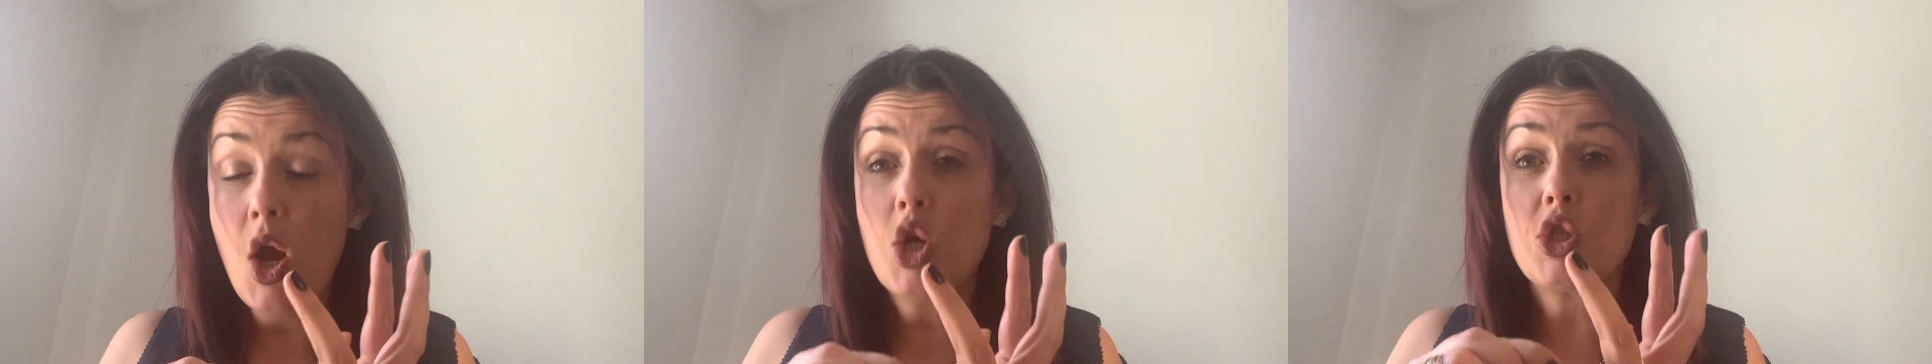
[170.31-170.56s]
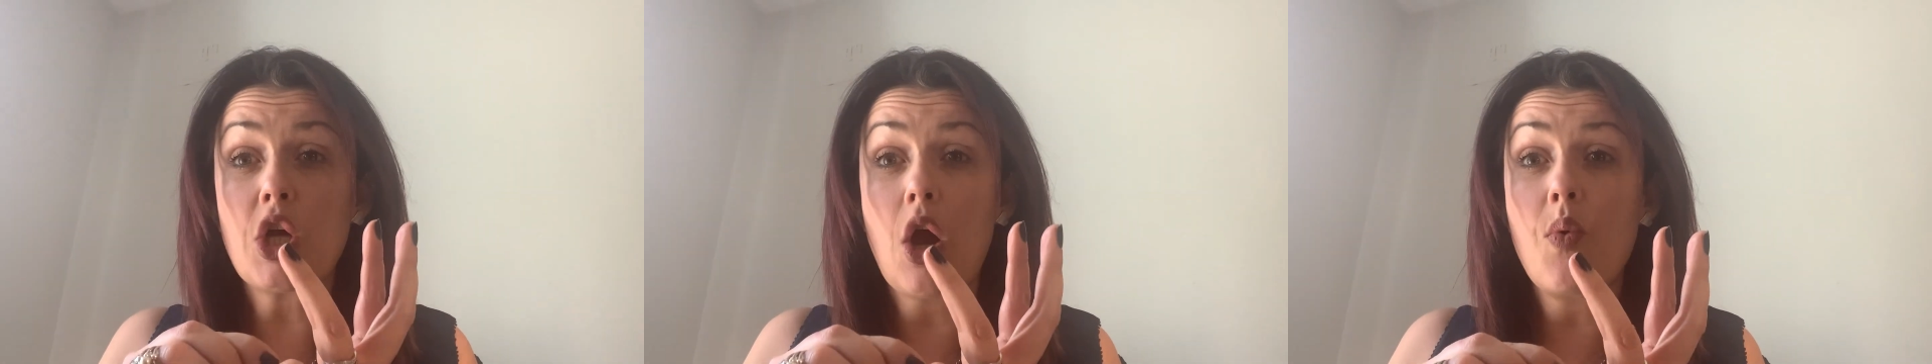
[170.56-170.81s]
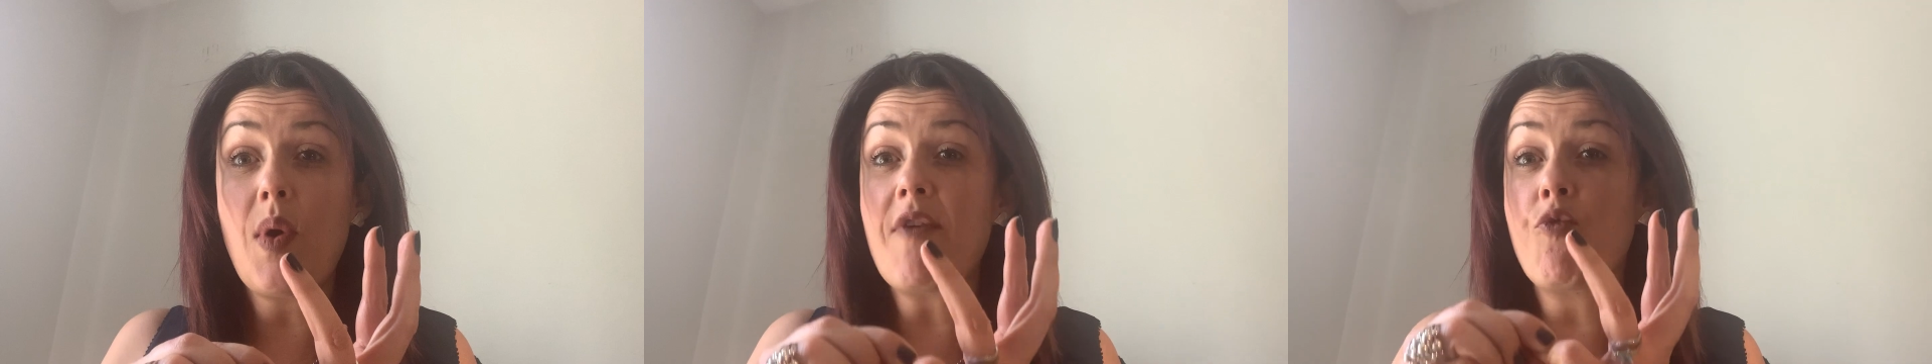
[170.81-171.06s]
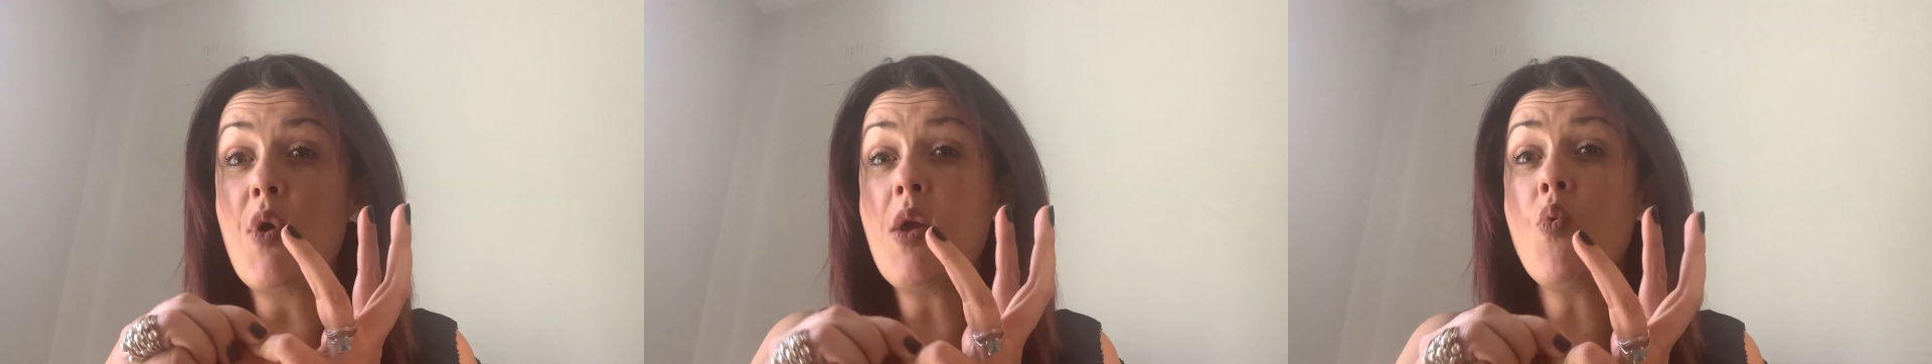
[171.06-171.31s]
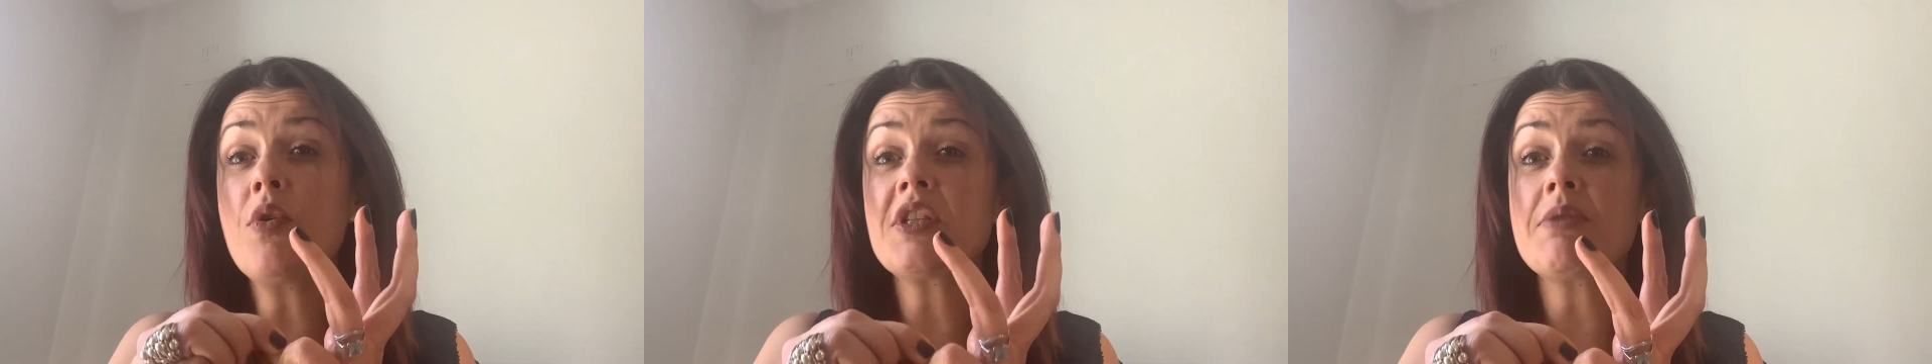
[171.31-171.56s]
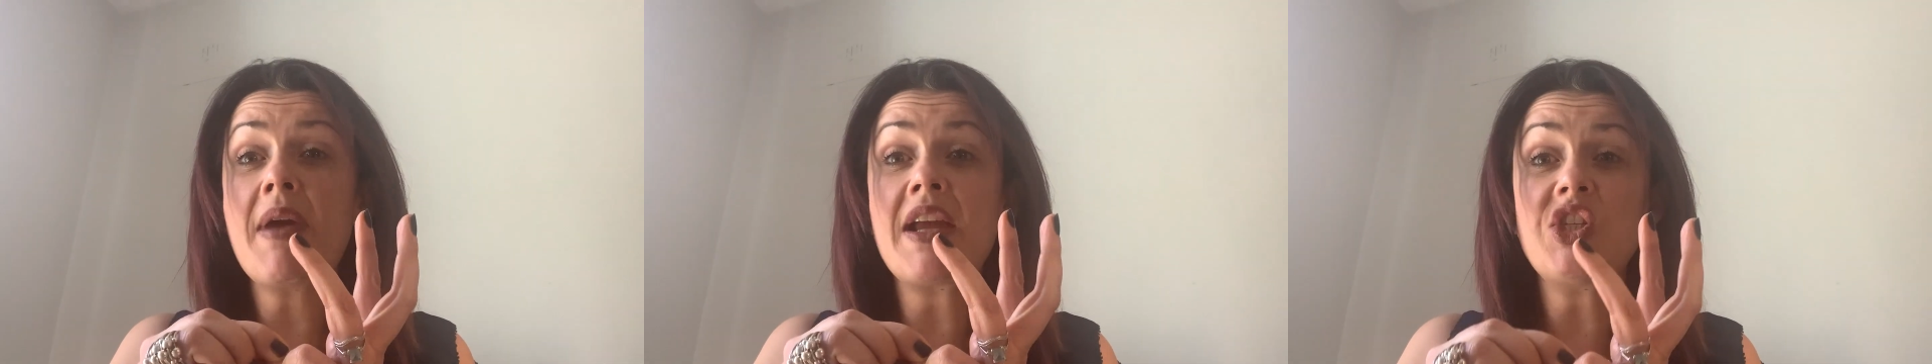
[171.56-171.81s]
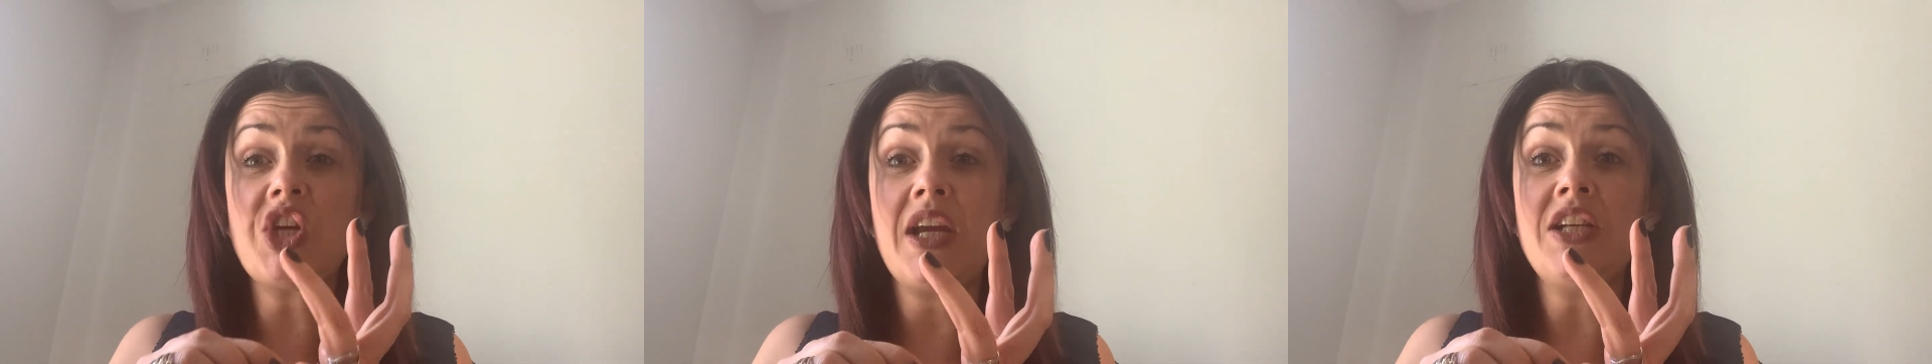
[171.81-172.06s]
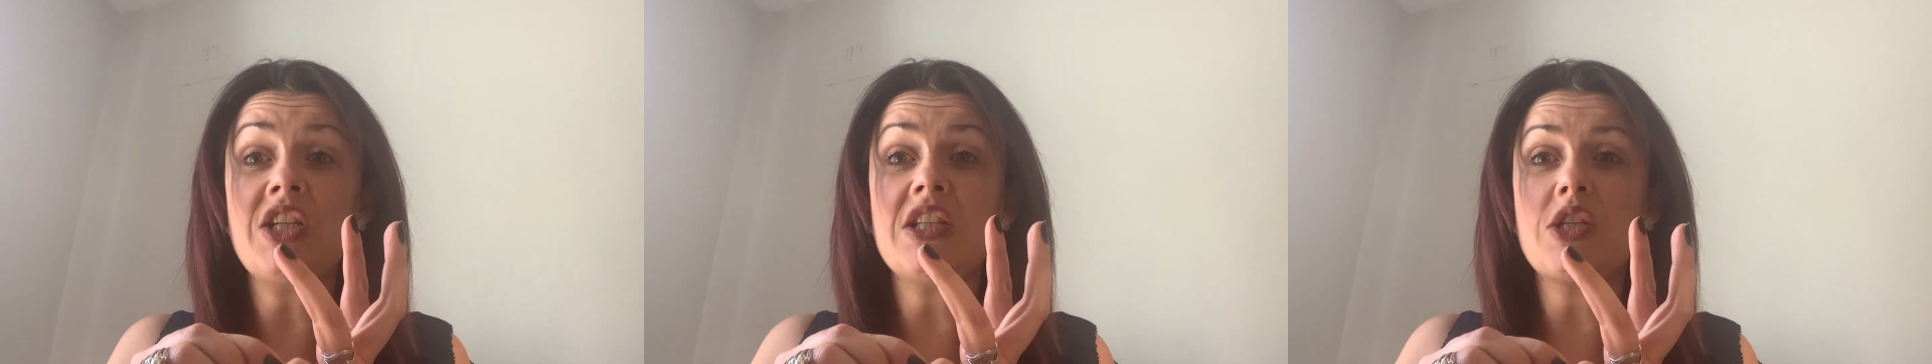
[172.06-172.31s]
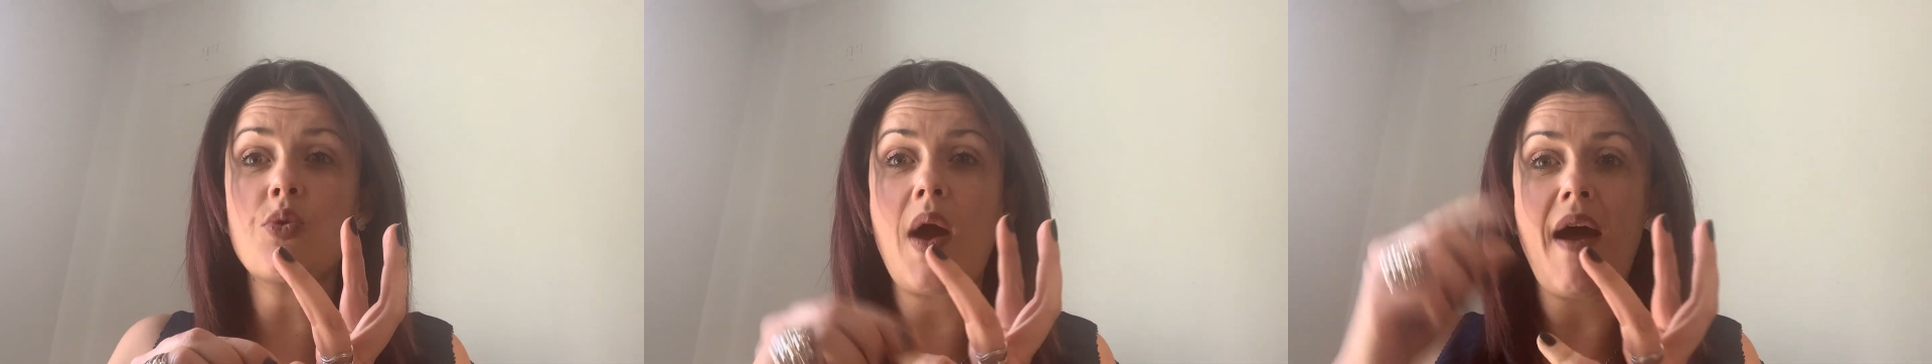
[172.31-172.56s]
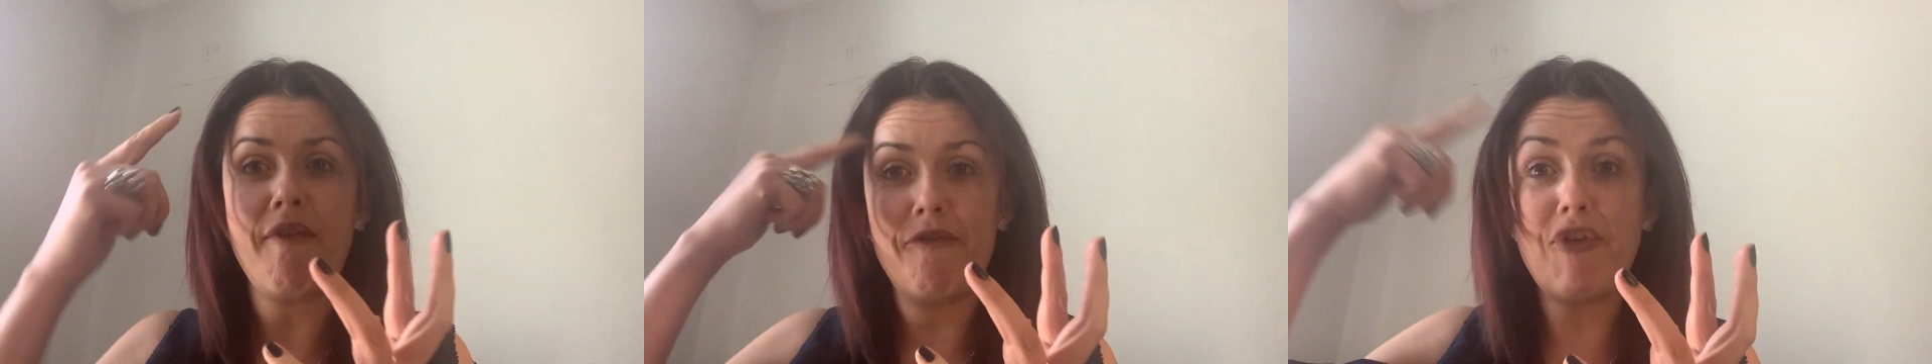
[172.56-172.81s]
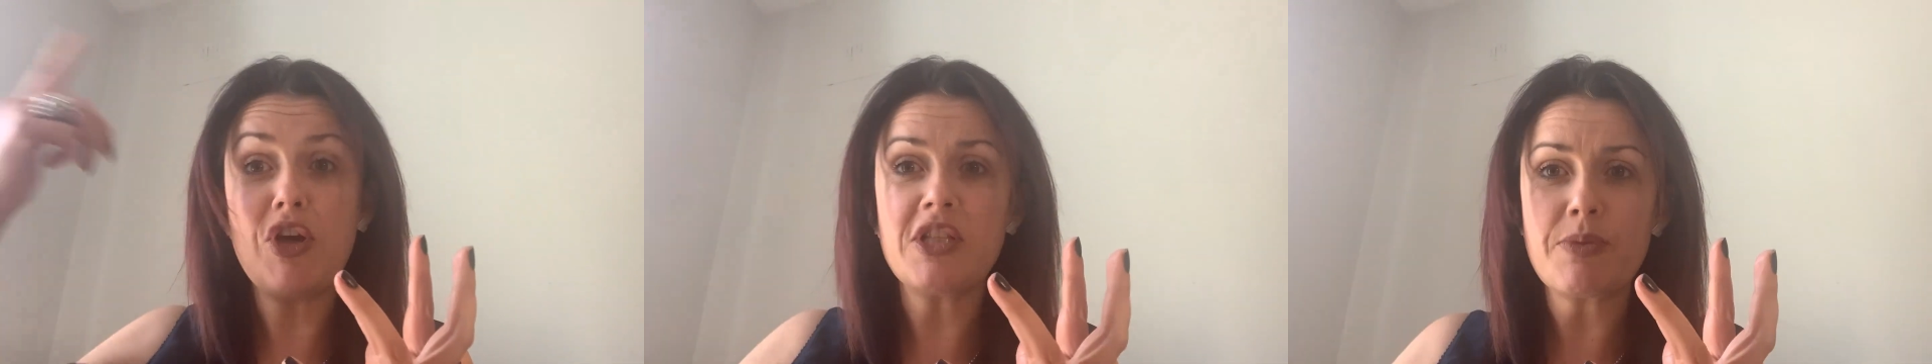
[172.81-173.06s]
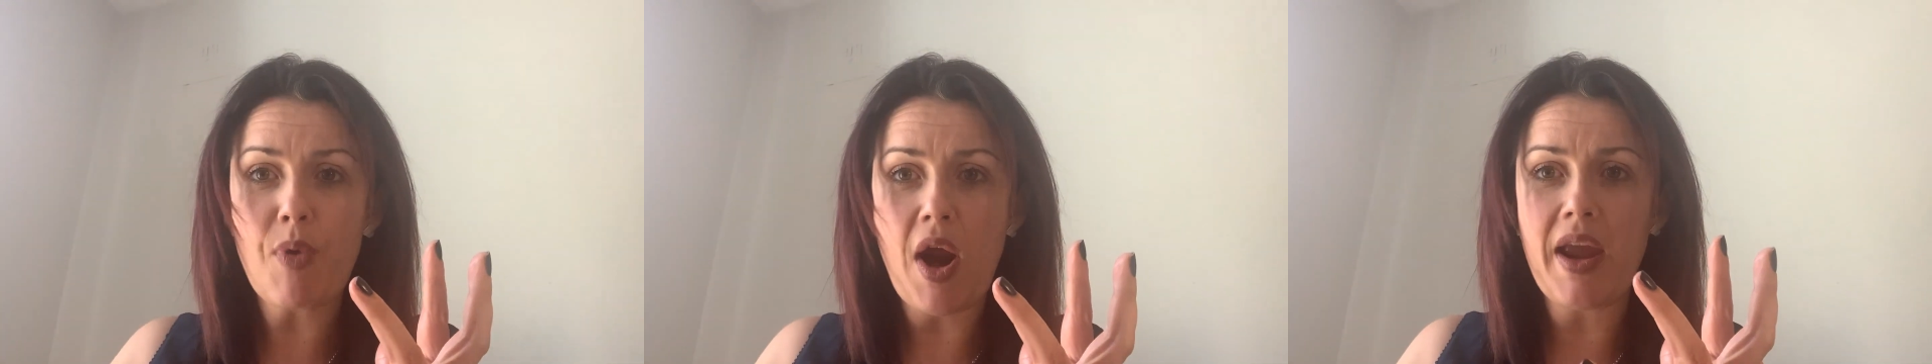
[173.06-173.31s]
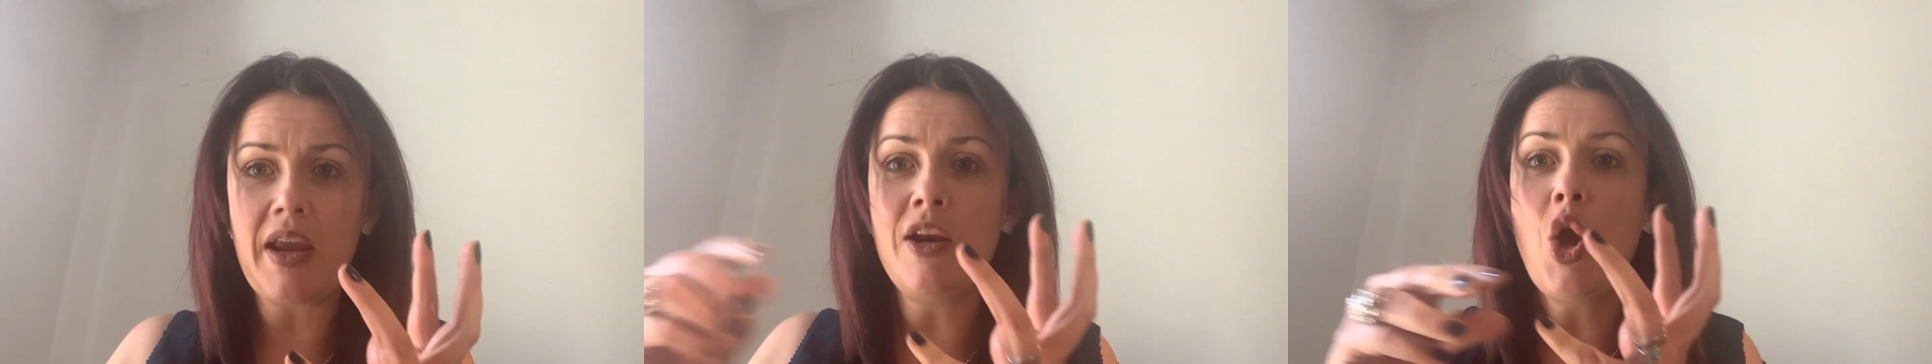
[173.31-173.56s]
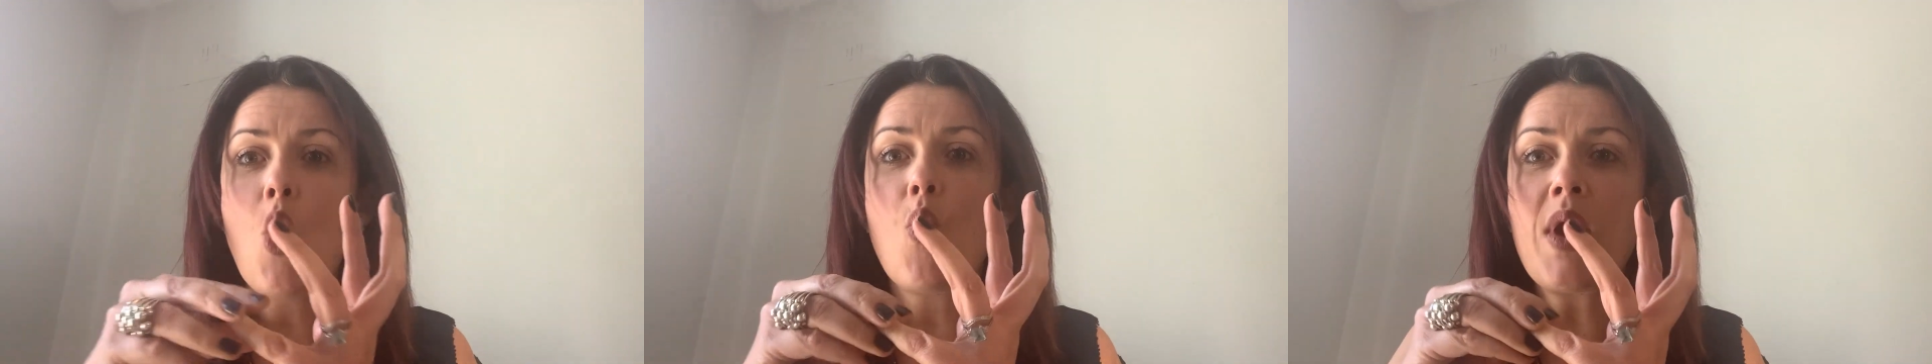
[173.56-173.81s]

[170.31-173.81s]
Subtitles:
So if we want to make changes to our first brain,